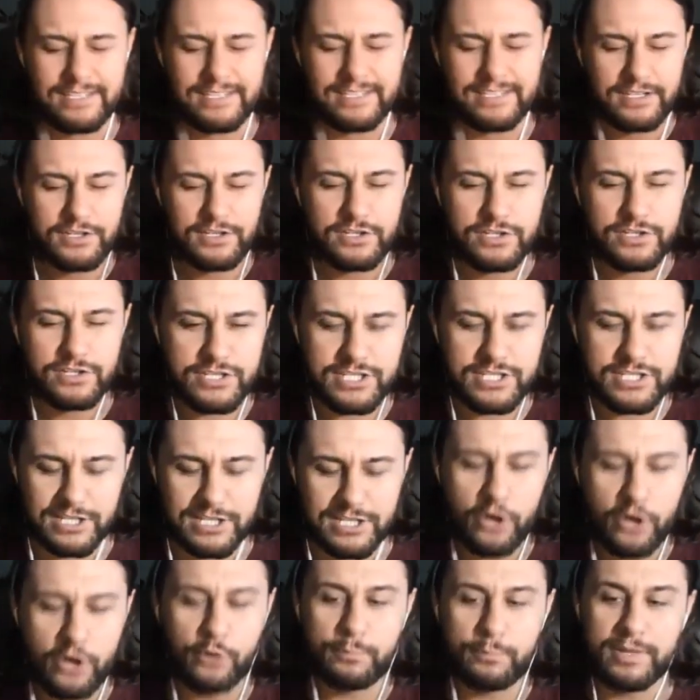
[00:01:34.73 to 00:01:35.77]

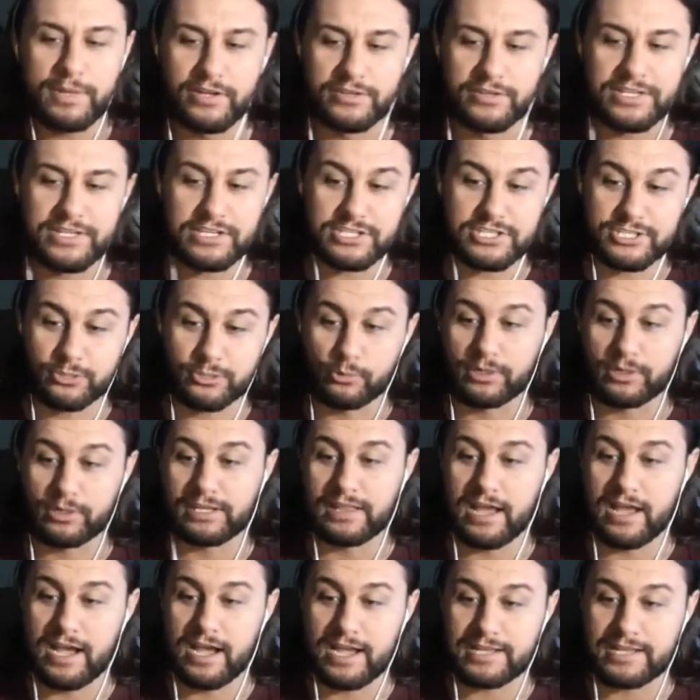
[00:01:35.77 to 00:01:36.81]
slow-building
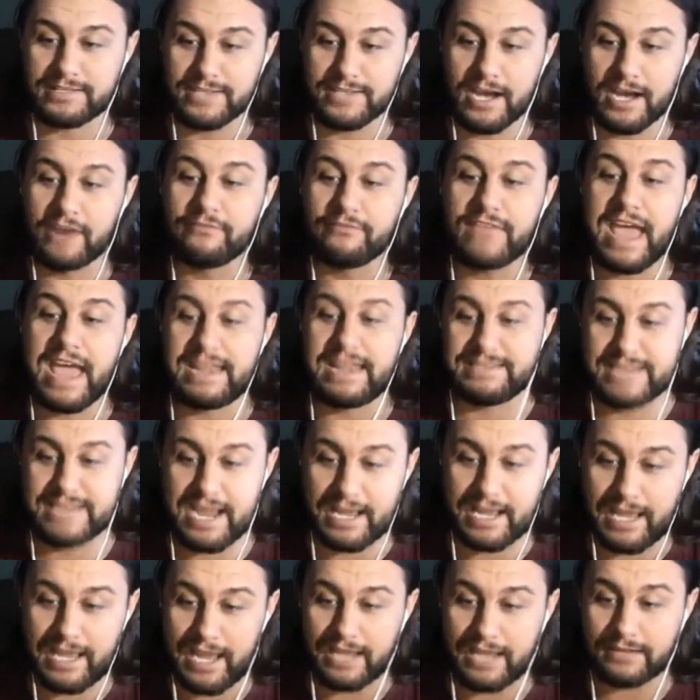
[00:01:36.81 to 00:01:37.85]
storylines of that
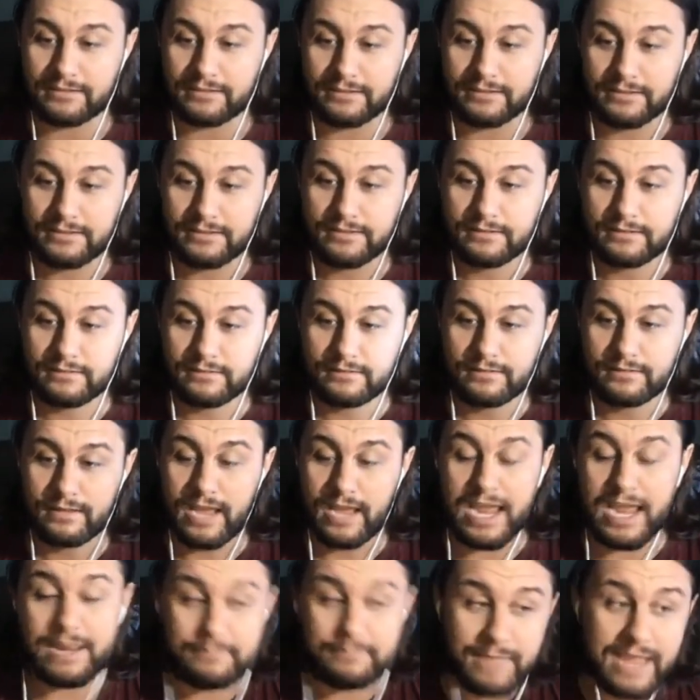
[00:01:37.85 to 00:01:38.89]
decade.
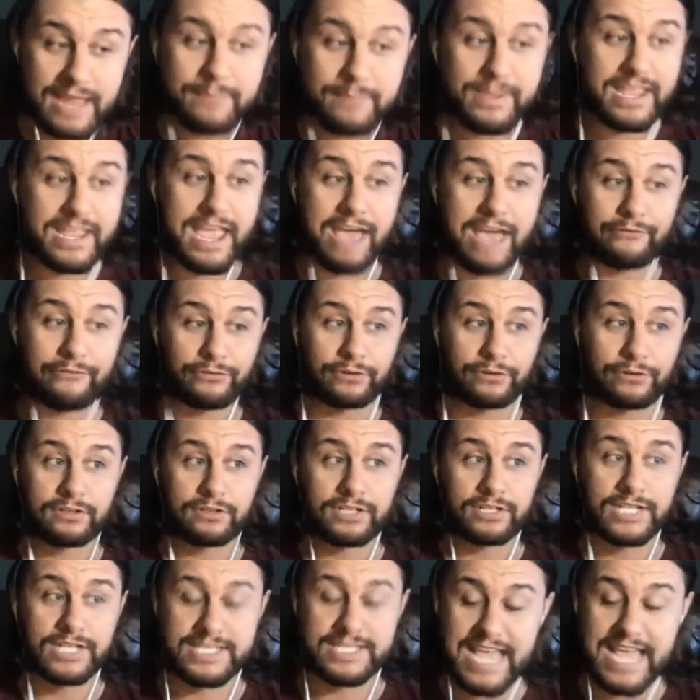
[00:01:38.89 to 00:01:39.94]
And maybe ever,
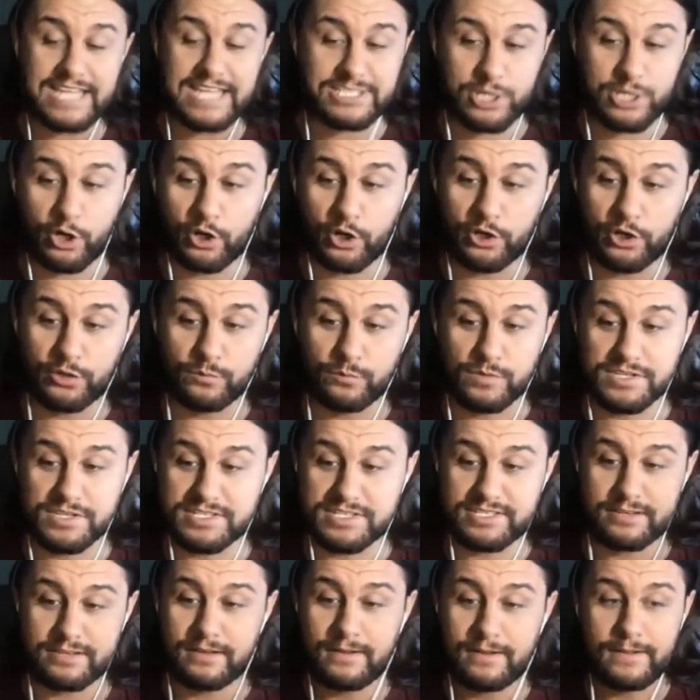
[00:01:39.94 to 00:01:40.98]
because that turn was
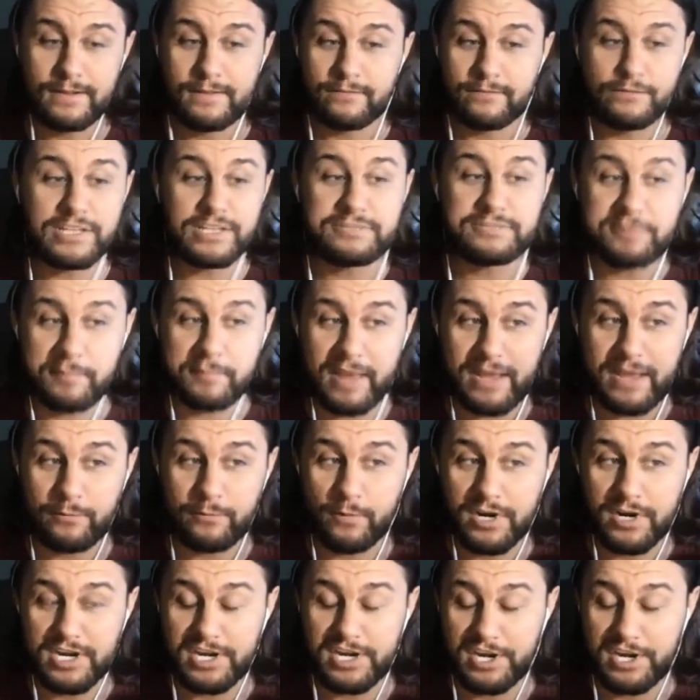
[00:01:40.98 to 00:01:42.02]
Vince McMahon
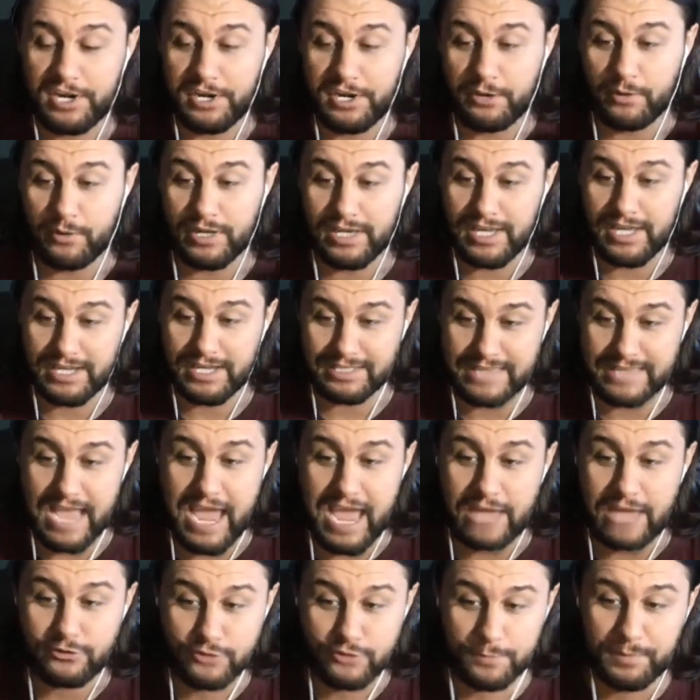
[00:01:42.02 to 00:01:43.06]
wanted to do it like
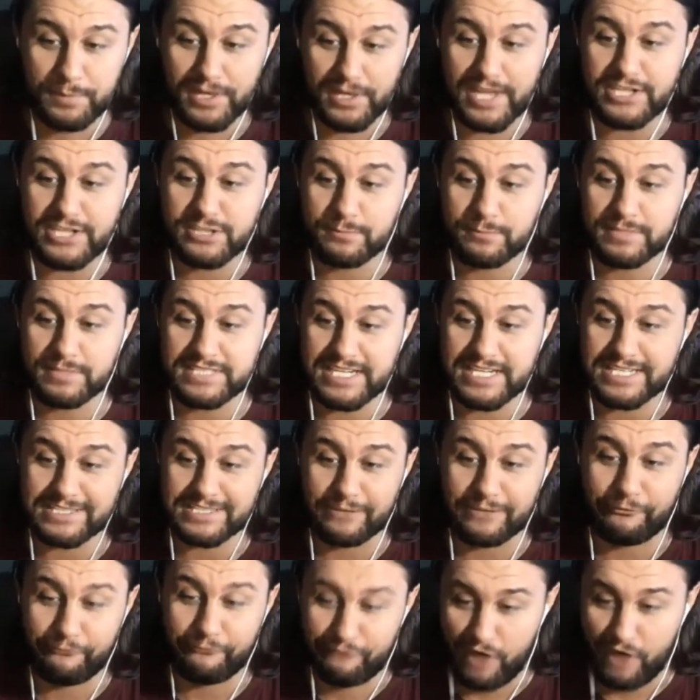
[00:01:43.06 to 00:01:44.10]
that. Triple H and Batista
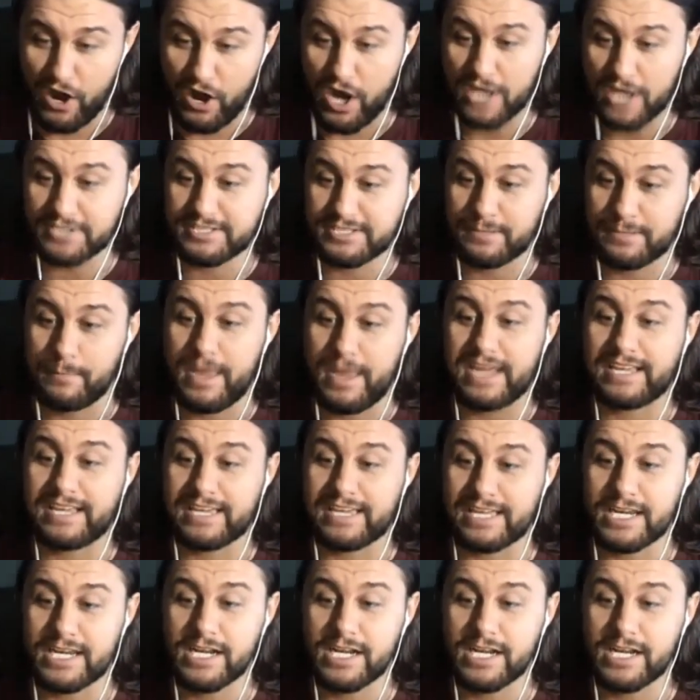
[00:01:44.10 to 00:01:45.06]
fought to make it